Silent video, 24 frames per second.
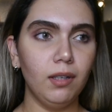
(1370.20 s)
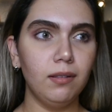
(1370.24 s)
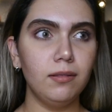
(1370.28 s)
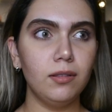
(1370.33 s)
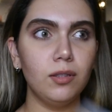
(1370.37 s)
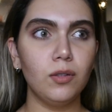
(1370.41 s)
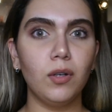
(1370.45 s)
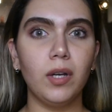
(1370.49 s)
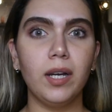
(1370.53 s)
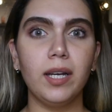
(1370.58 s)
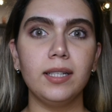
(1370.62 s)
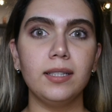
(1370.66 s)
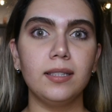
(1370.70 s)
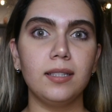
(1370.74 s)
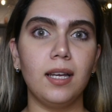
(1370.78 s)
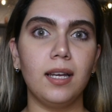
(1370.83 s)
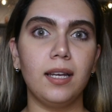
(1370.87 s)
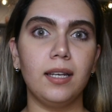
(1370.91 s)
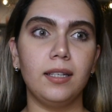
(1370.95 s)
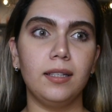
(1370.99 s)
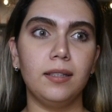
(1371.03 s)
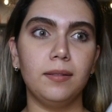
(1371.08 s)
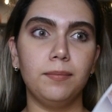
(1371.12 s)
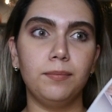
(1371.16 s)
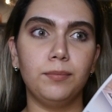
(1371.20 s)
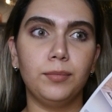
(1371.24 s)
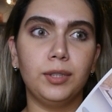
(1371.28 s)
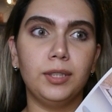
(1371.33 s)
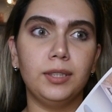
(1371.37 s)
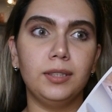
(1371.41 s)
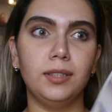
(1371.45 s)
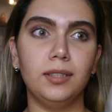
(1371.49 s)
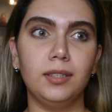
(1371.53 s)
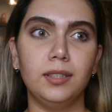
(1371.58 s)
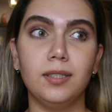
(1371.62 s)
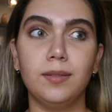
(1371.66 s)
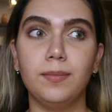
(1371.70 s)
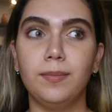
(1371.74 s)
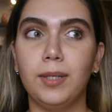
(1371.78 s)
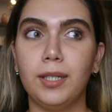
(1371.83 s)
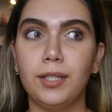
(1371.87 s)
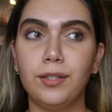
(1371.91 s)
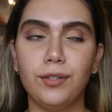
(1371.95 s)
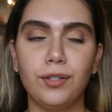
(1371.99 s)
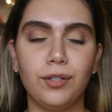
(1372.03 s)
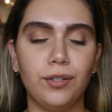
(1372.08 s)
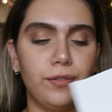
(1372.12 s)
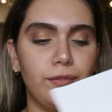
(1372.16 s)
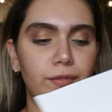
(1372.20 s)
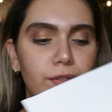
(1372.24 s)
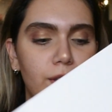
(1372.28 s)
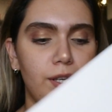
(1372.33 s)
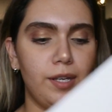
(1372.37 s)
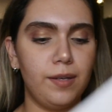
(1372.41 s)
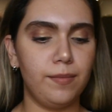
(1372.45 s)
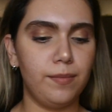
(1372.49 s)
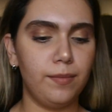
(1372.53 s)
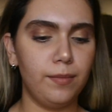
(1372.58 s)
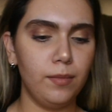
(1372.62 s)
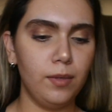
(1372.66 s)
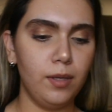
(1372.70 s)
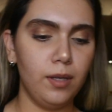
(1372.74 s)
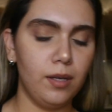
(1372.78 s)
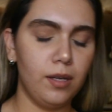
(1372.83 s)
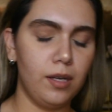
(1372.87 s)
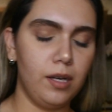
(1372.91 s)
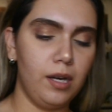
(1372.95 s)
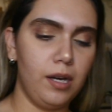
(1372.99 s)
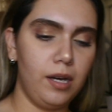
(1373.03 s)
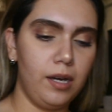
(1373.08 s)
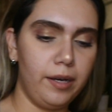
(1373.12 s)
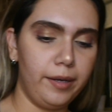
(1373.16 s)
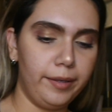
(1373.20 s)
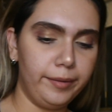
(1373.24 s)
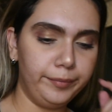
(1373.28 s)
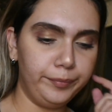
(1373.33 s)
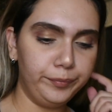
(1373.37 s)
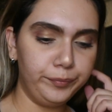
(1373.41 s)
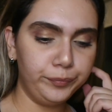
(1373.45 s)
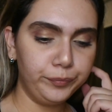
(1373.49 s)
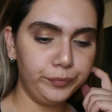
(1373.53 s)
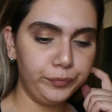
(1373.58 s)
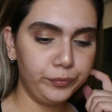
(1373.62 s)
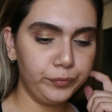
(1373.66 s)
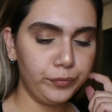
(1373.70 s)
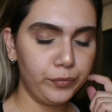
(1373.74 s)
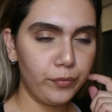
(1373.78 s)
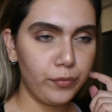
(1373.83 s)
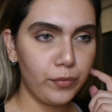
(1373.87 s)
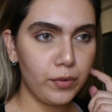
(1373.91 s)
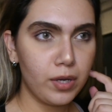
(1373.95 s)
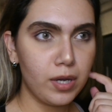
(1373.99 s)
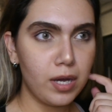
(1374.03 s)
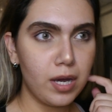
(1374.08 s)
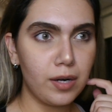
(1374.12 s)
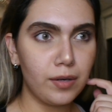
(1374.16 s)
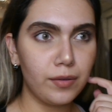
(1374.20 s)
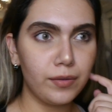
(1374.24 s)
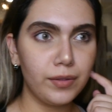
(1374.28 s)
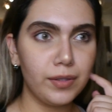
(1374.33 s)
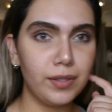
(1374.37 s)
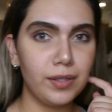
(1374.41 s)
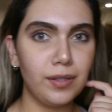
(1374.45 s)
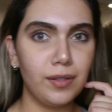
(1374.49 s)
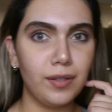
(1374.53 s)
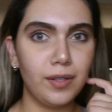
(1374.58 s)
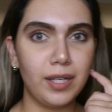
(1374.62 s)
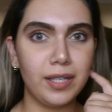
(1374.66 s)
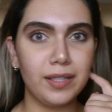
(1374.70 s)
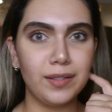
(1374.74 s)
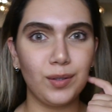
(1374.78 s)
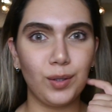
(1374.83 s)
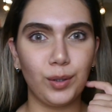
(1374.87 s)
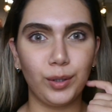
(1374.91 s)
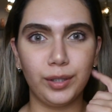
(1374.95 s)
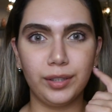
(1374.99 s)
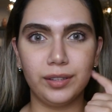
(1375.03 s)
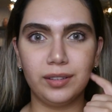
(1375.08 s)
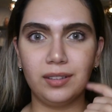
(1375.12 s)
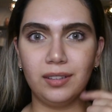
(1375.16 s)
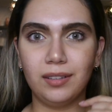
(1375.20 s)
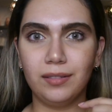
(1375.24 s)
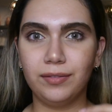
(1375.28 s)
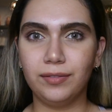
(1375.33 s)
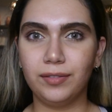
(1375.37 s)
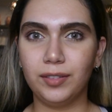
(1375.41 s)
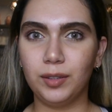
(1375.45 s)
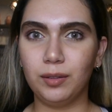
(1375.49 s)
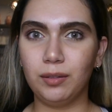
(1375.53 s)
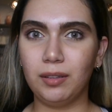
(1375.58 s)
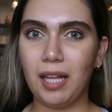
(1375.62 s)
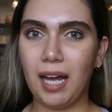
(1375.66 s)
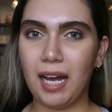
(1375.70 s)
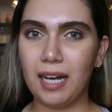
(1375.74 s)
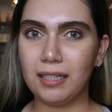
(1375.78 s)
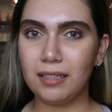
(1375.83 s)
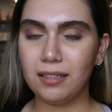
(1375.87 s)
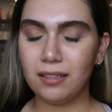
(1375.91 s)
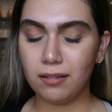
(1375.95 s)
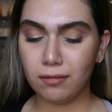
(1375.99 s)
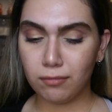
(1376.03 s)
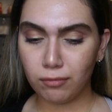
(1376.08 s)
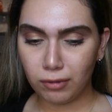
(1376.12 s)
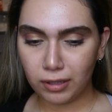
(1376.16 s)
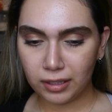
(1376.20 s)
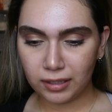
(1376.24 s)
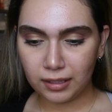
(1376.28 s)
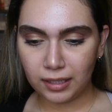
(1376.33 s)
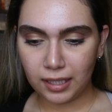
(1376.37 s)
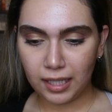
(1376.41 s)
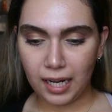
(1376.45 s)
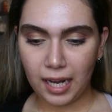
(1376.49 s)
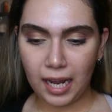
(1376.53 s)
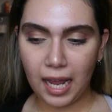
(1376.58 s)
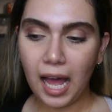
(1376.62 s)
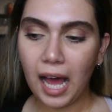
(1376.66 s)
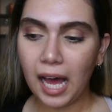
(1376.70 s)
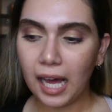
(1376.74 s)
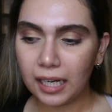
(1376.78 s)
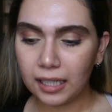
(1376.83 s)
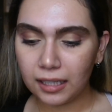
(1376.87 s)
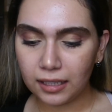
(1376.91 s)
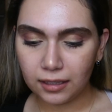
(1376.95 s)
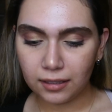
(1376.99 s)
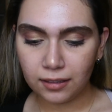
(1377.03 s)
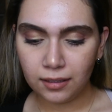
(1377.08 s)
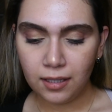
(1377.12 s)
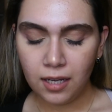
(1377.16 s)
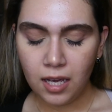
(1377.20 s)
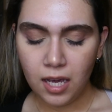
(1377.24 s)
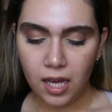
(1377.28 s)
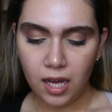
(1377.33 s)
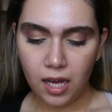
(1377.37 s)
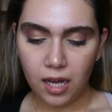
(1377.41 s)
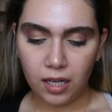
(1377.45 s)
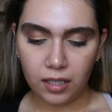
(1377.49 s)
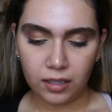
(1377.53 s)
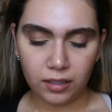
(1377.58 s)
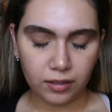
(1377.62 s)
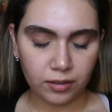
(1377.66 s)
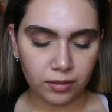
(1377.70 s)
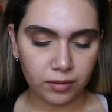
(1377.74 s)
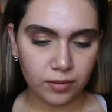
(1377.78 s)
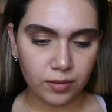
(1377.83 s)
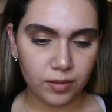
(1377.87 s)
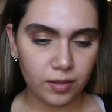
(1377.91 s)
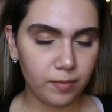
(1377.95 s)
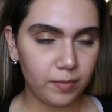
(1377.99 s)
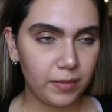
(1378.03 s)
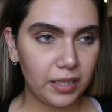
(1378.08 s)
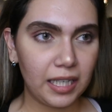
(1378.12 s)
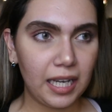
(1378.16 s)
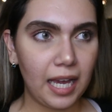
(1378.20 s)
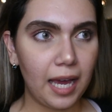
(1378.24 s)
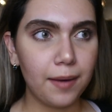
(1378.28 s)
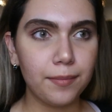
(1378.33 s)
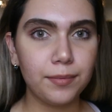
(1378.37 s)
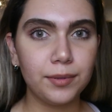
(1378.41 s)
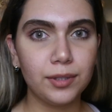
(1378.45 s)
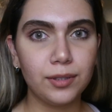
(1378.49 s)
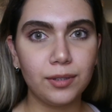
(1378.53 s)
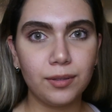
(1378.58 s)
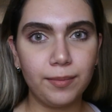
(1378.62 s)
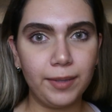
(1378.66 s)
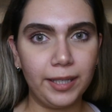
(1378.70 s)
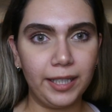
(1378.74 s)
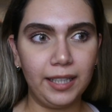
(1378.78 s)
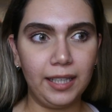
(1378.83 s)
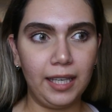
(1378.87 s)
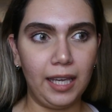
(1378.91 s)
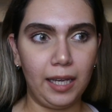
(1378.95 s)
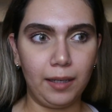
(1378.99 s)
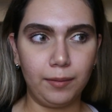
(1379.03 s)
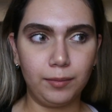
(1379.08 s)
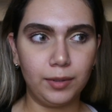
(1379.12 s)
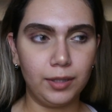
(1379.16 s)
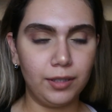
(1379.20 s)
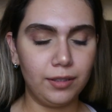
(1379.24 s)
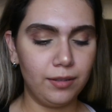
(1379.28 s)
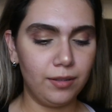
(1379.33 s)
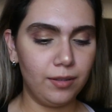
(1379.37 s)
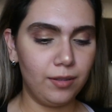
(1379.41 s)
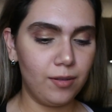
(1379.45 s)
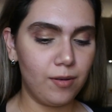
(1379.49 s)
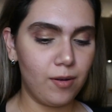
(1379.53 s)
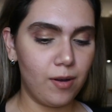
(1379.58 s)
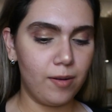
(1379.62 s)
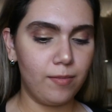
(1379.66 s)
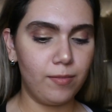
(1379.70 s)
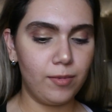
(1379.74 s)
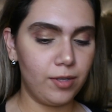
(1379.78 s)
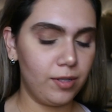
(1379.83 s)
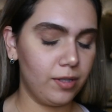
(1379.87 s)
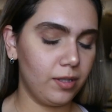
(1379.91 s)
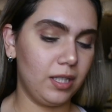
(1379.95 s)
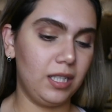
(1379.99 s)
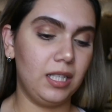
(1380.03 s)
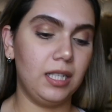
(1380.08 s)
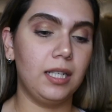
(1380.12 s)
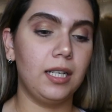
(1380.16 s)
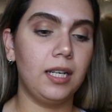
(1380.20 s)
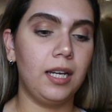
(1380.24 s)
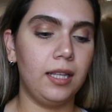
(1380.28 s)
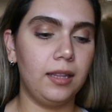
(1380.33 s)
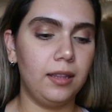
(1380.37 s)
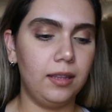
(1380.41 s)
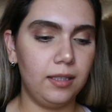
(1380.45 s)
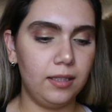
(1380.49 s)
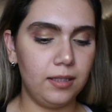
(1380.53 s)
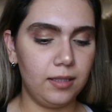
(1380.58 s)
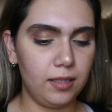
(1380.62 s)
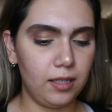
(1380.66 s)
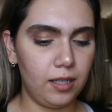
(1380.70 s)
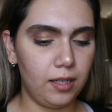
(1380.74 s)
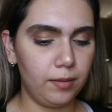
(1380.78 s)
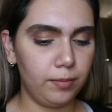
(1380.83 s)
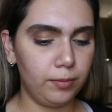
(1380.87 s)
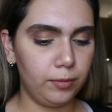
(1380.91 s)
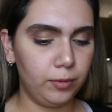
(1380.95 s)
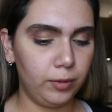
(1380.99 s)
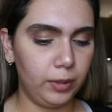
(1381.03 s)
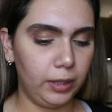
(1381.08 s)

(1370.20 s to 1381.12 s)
So guys, I printed a bunch of them. Um, I don't think you guys heard the few last one that I added. I don't know, something happened to my camera, so I'm just gonna cut these up